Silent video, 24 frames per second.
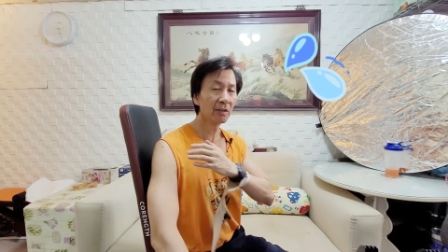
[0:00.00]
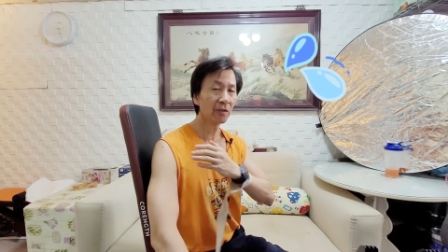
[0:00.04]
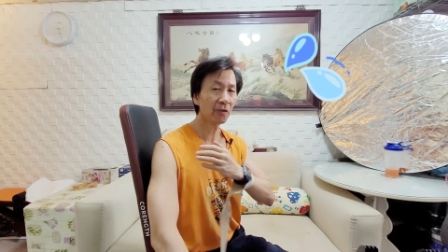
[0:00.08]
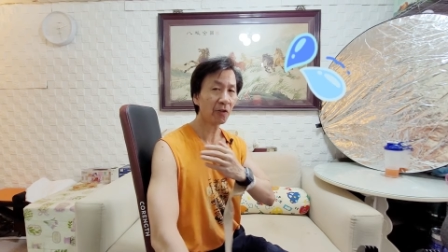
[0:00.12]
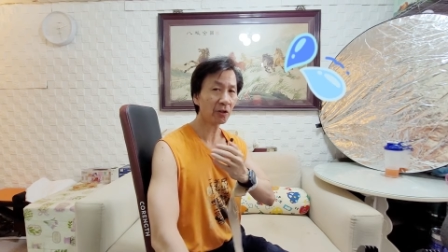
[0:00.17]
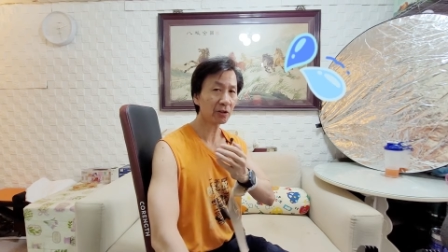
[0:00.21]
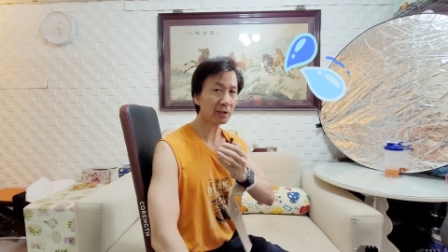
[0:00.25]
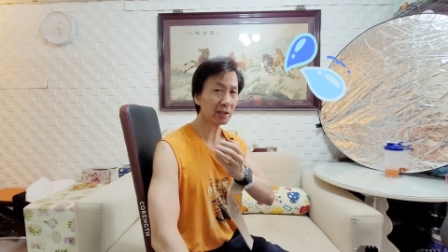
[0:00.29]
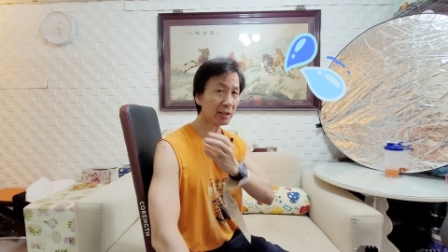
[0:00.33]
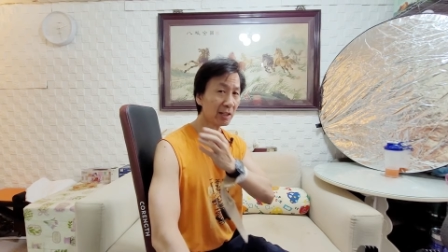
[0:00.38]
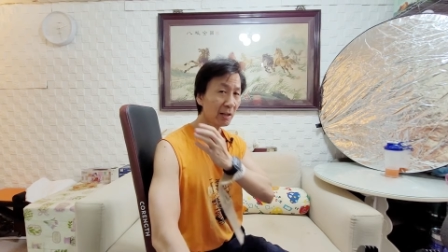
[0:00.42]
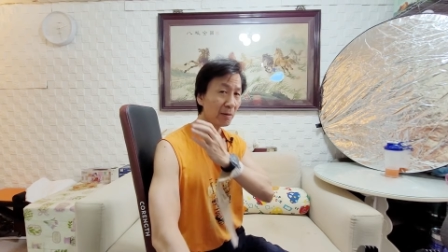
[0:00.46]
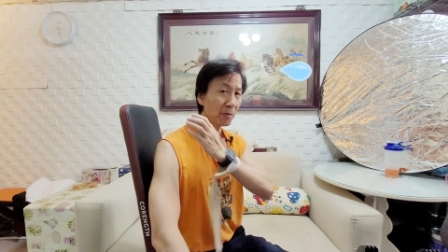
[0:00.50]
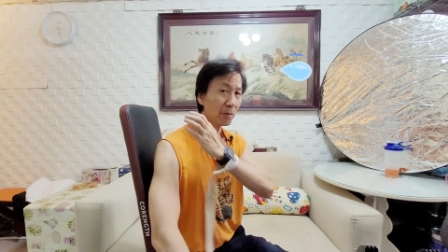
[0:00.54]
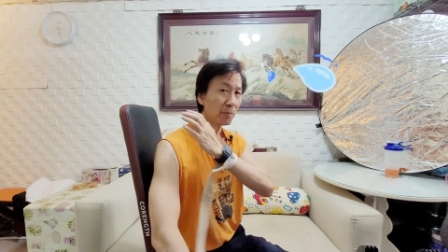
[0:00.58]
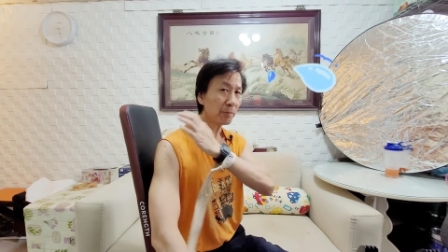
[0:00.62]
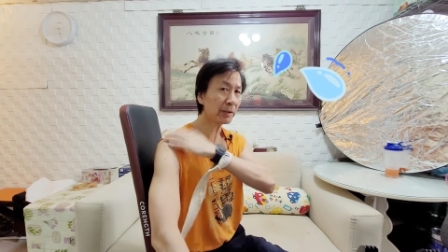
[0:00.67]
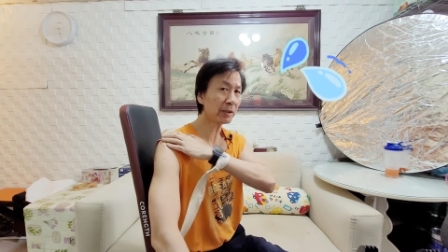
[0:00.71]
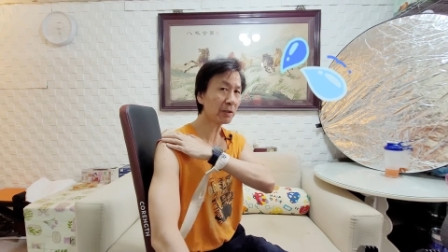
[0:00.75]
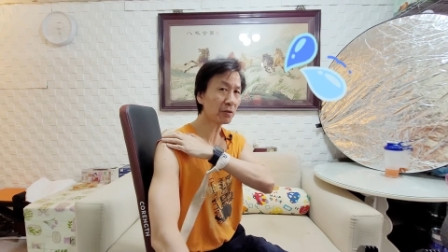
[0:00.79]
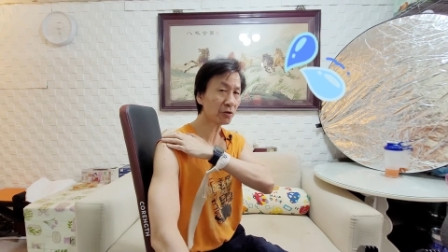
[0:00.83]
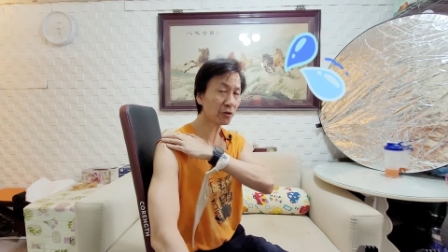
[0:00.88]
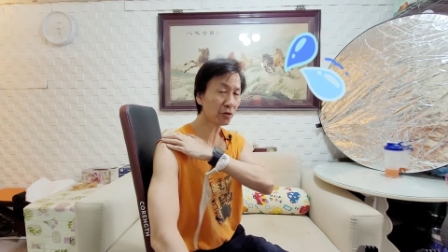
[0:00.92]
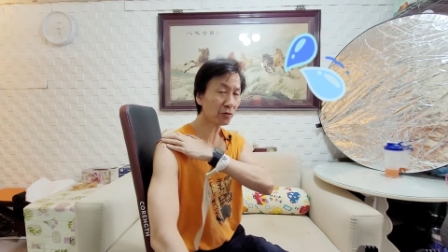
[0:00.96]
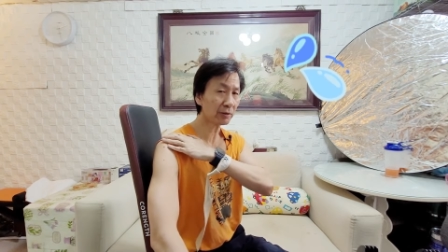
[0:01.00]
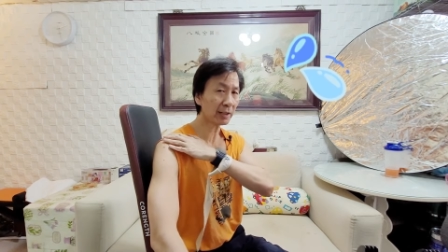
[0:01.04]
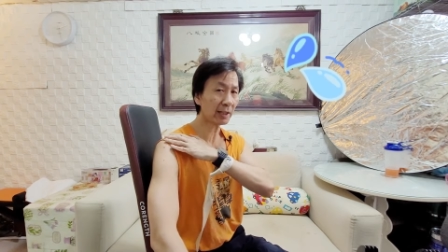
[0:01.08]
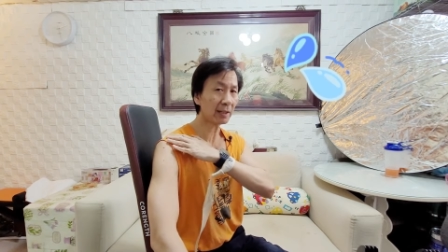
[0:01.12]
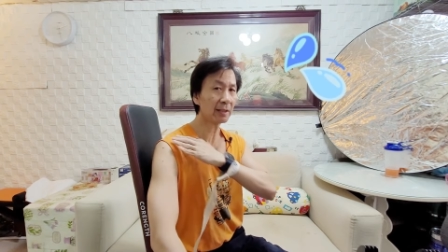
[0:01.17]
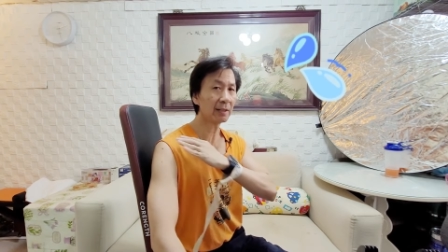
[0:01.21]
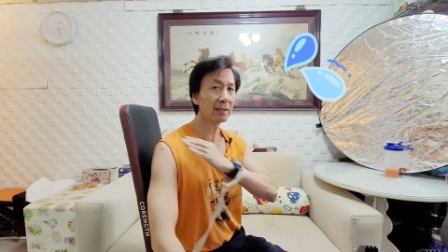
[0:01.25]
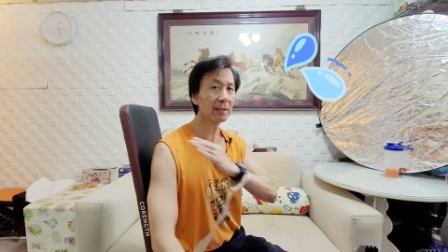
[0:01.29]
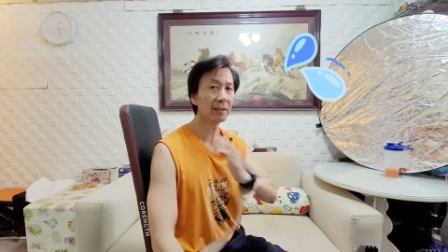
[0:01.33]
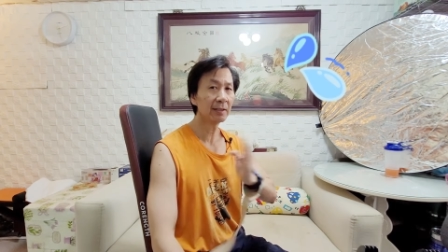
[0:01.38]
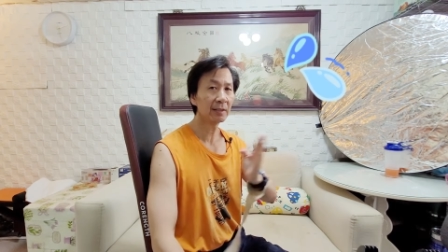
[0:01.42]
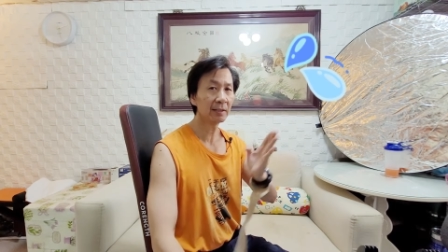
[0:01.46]
For example, middle
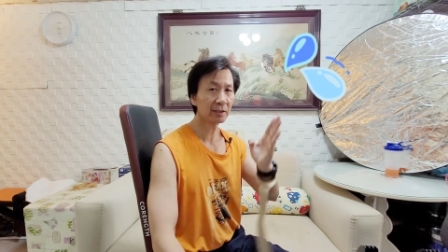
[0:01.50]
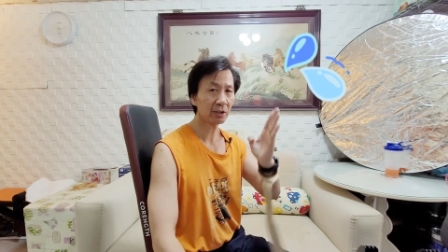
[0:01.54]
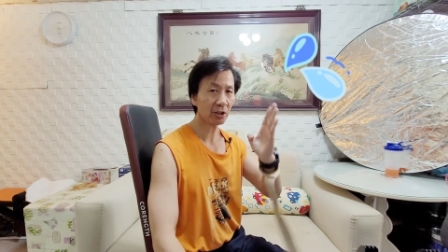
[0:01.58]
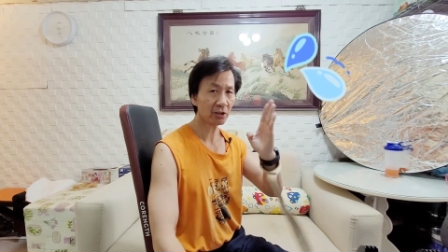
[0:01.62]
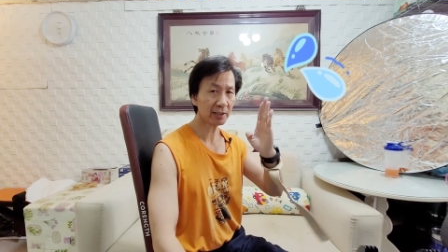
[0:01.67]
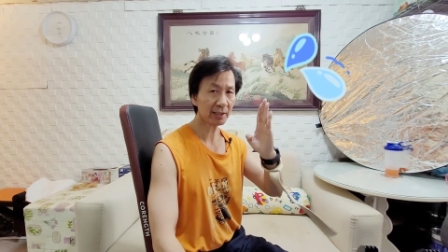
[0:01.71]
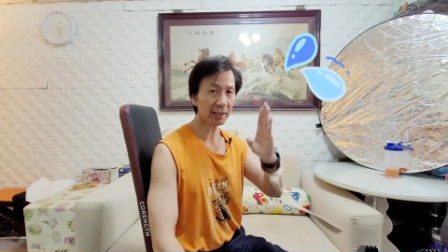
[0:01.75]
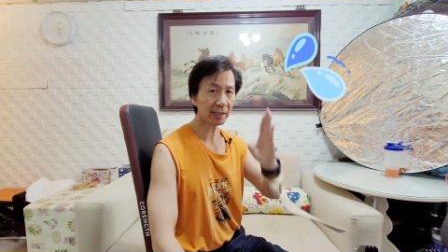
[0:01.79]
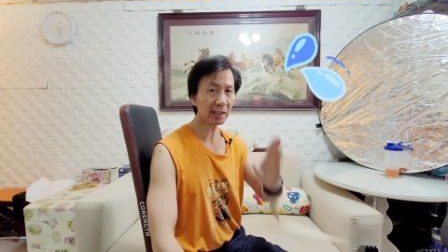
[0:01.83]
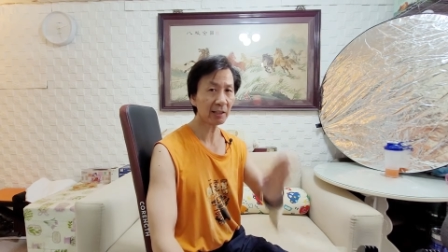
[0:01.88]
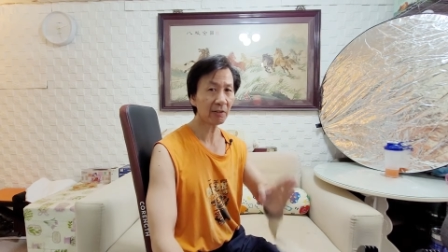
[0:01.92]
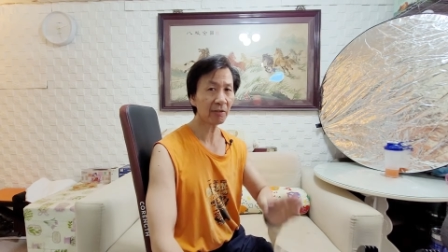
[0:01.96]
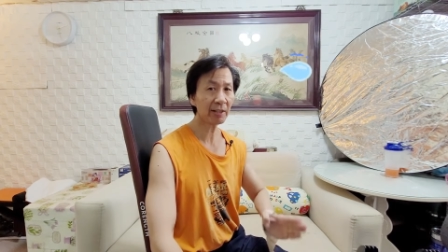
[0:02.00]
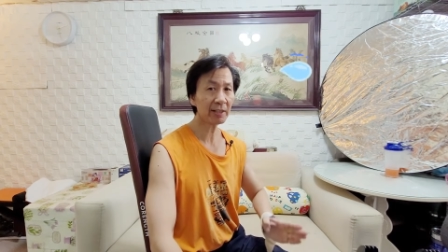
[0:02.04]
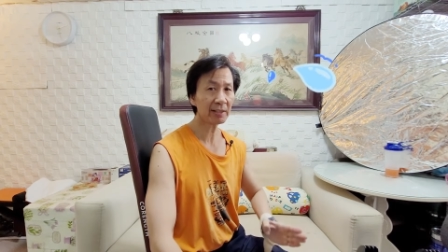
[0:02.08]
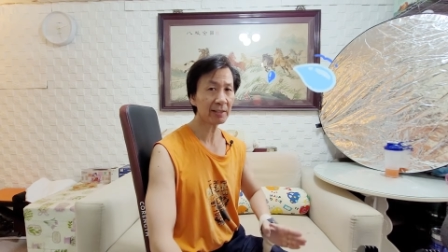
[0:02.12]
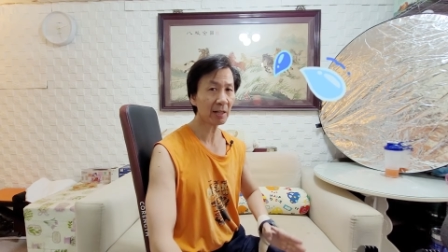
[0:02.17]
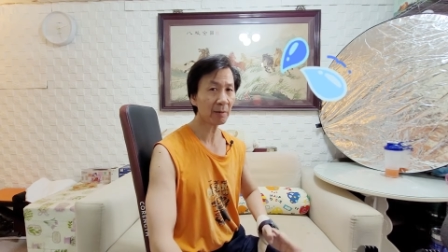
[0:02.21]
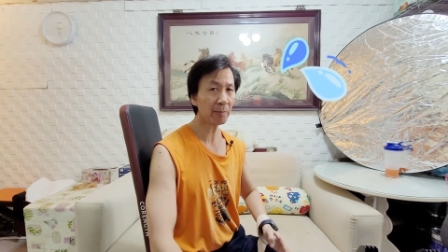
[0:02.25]
shoulder, the center weight is